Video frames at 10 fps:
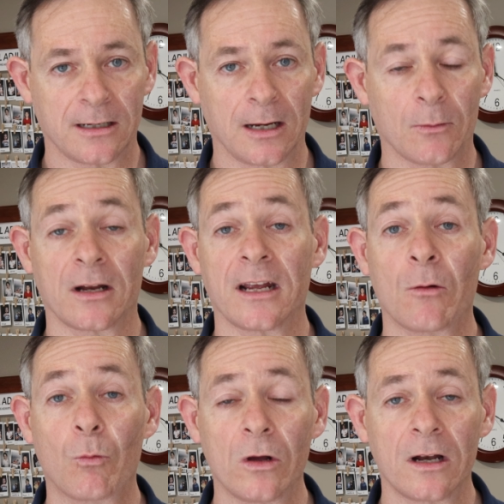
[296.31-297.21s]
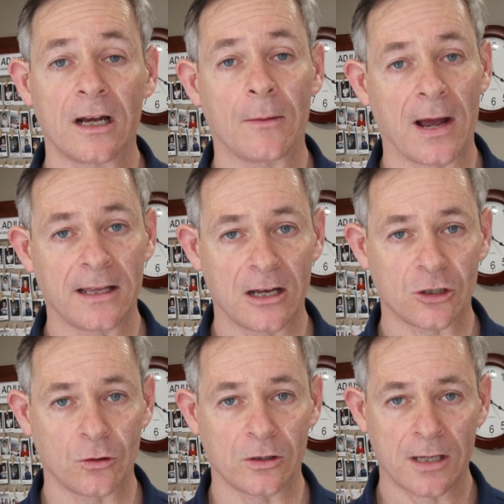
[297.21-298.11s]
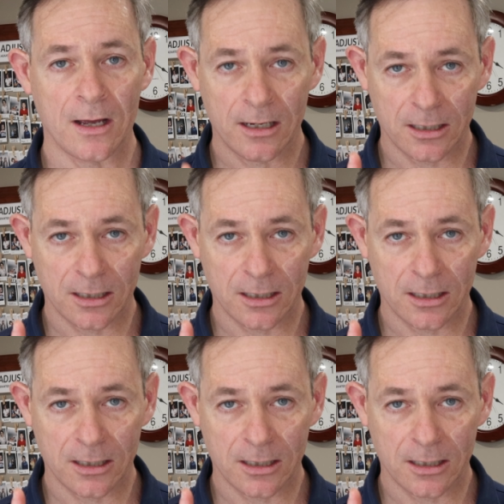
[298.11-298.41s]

deliberately, and willingly make that choice